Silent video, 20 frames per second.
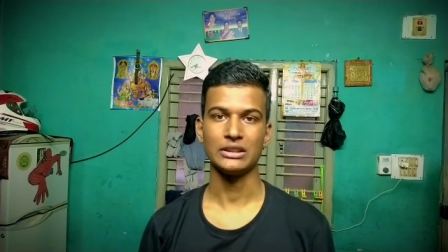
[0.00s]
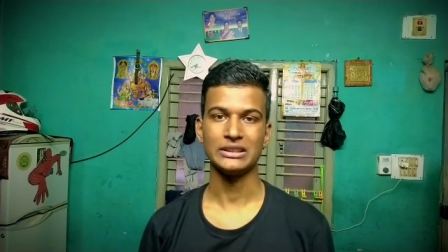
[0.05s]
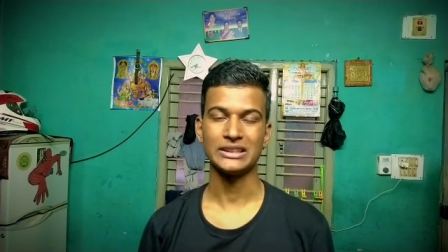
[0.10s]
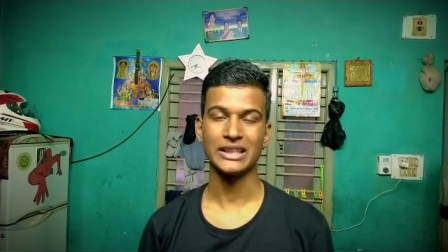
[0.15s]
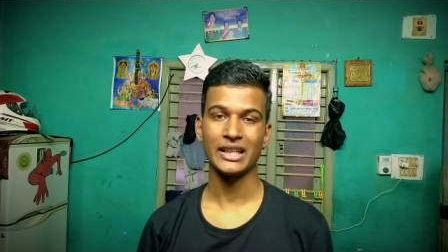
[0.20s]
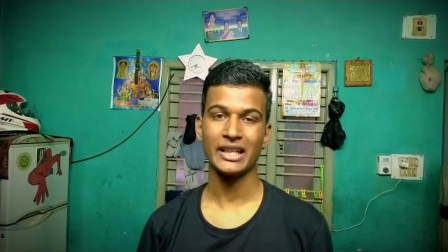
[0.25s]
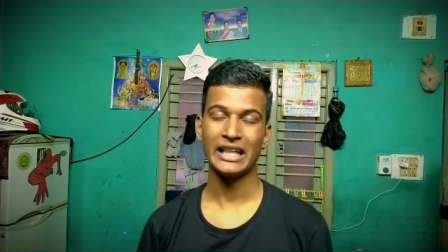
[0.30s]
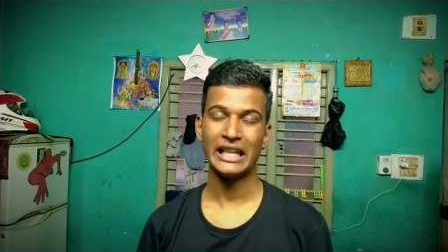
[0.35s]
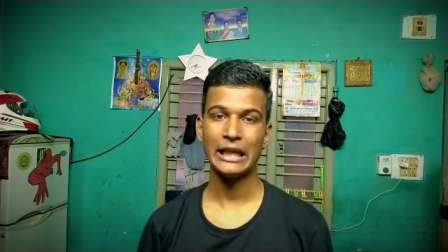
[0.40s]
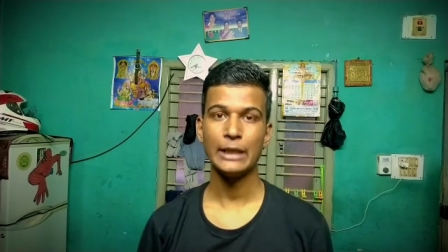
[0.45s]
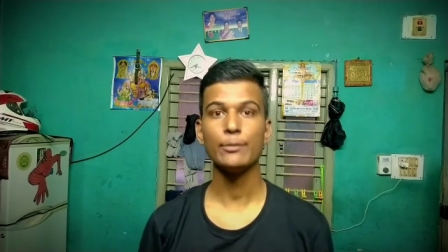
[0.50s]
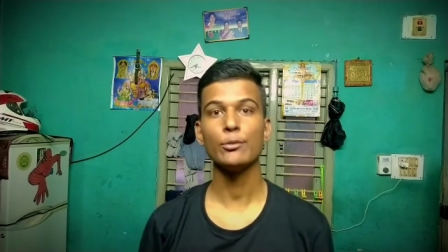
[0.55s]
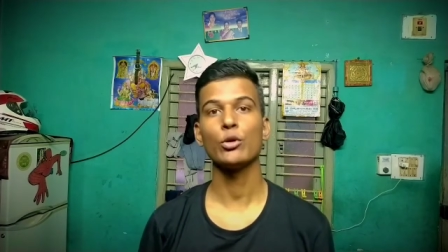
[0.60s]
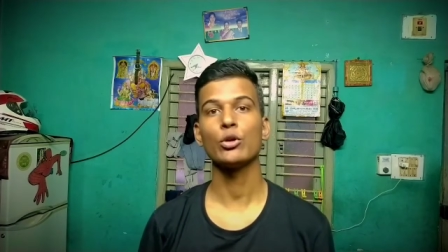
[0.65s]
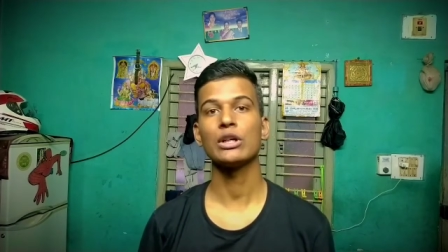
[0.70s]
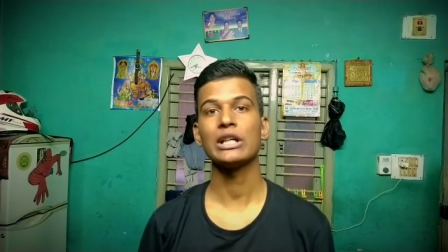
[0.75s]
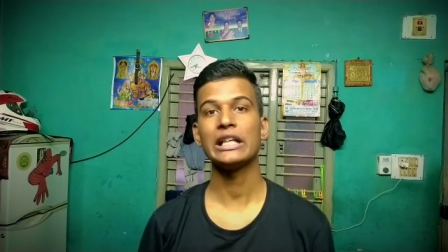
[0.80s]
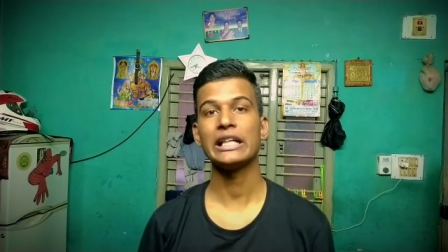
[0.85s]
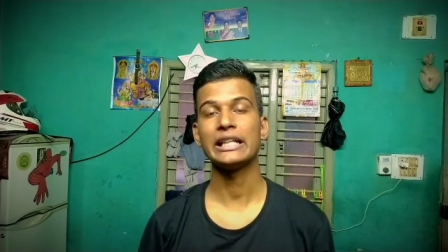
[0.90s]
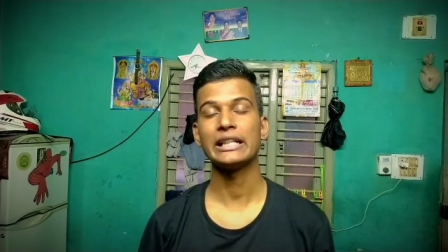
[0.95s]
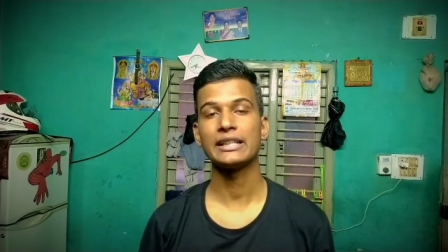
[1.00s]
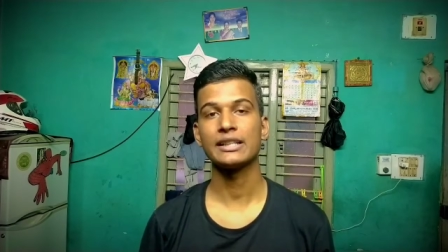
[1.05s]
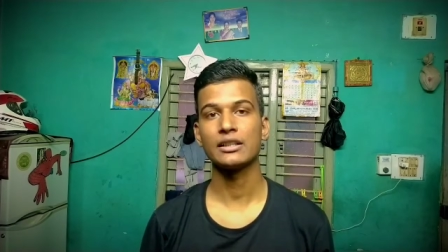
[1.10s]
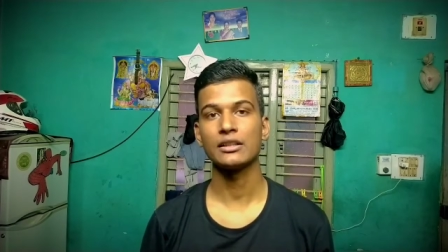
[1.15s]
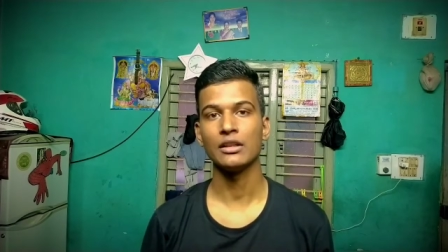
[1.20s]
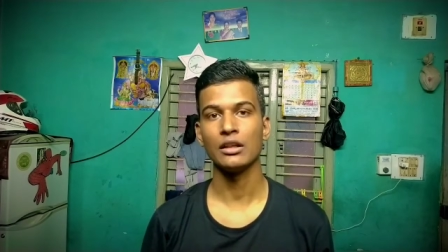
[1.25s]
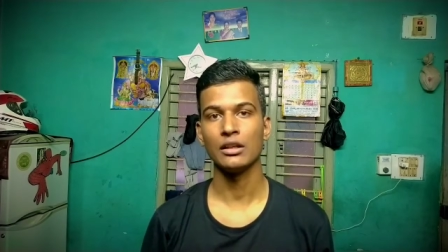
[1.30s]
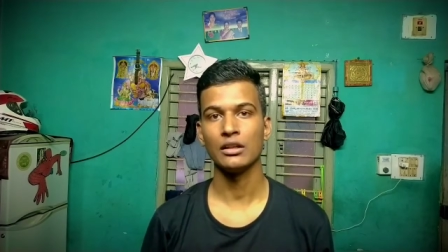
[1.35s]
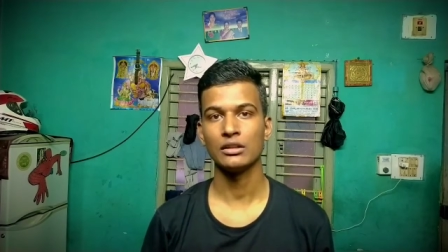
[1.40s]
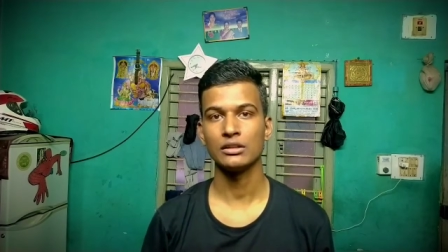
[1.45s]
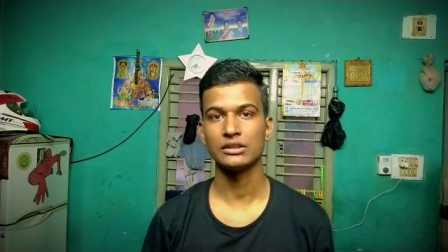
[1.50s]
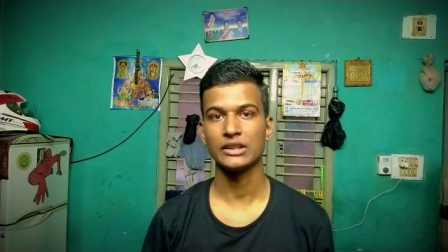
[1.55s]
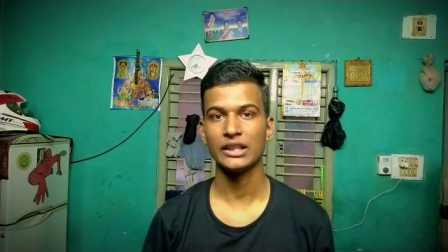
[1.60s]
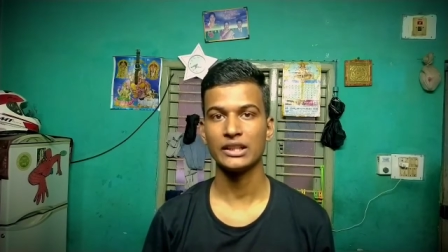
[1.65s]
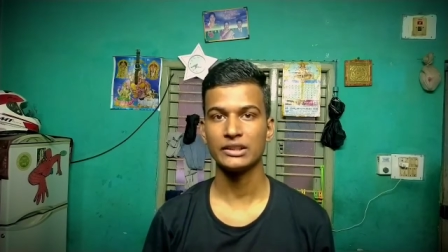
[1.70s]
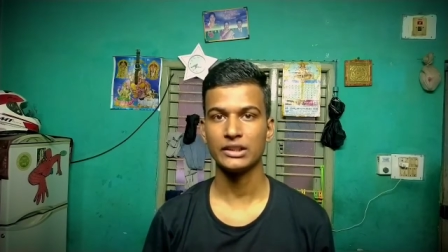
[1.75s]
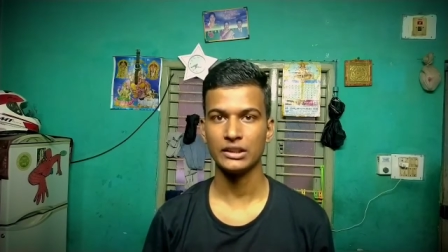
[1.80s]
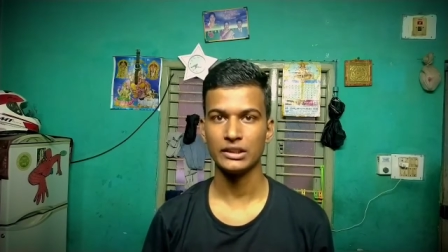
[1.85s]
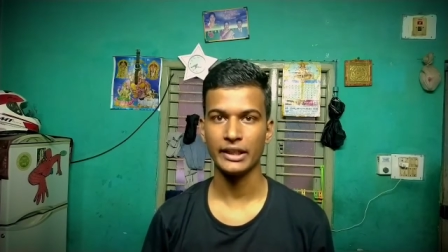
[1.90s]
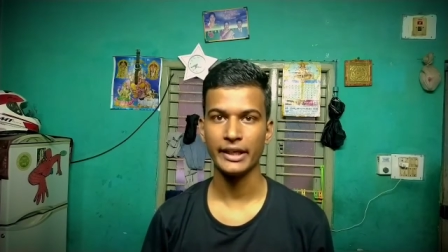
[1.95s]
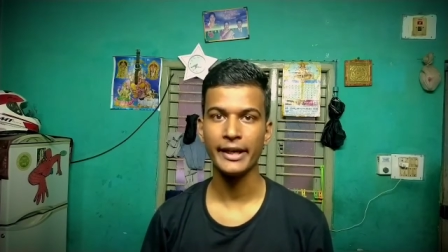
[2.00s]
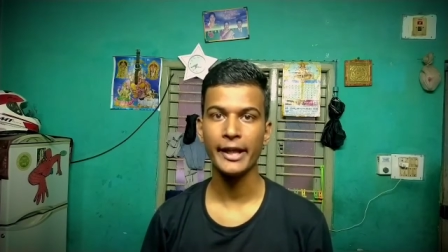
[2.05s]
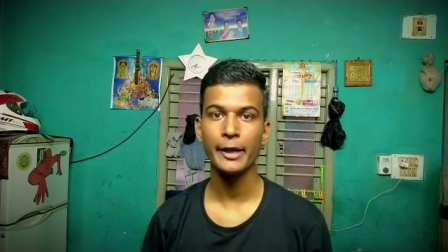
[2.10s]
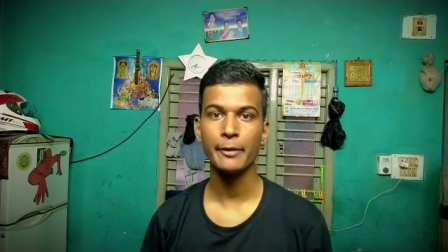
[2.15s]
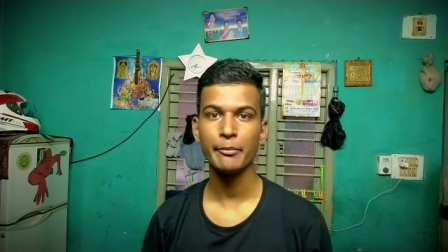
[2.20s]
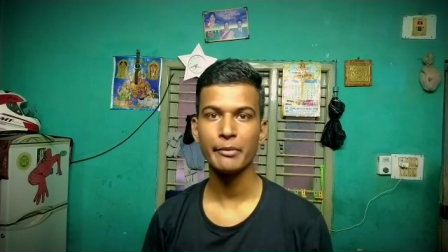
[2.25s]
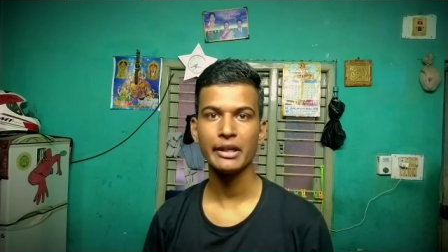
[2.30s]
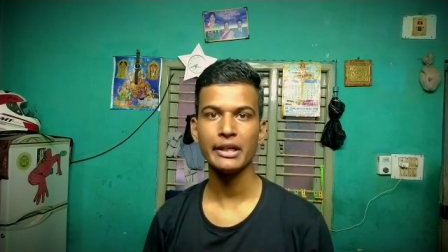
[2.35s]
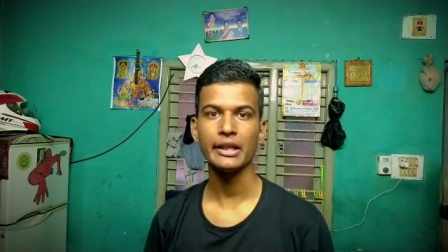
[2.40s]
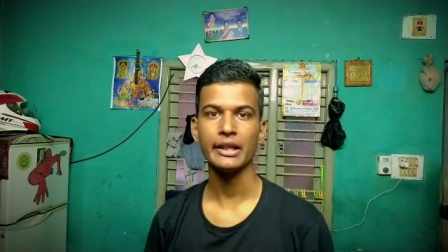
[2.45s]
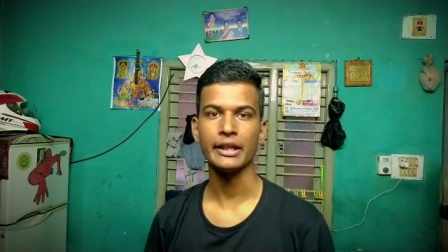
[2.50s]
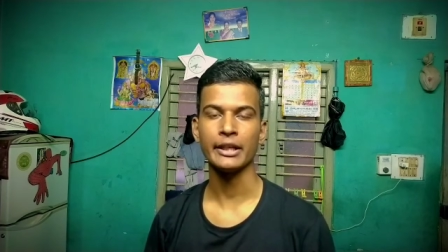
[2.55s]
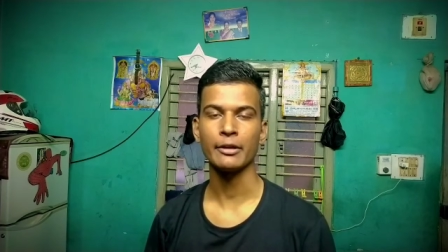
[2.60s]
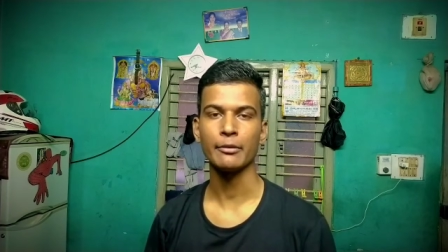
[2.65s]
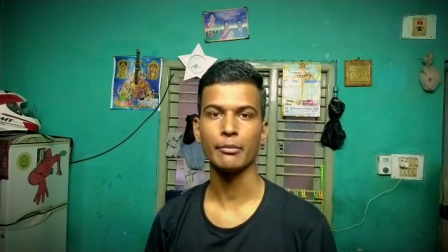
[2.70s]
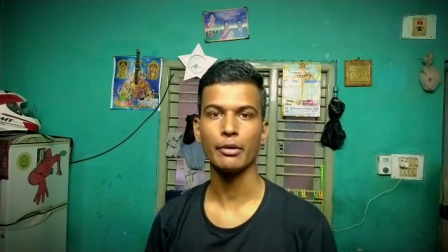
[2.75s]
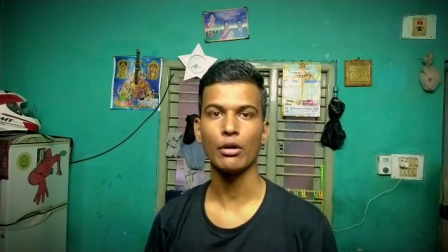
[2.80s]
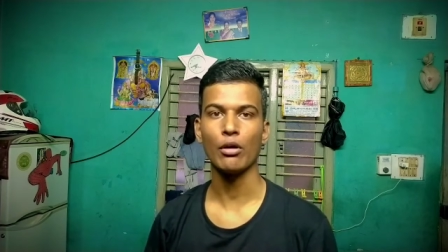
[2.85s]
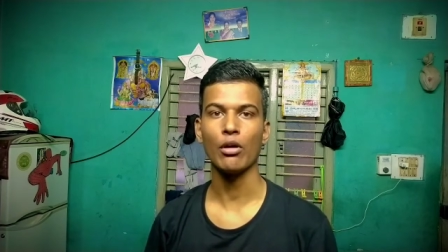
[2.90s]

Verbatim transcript: in the name only uh, there is a hidden meaning,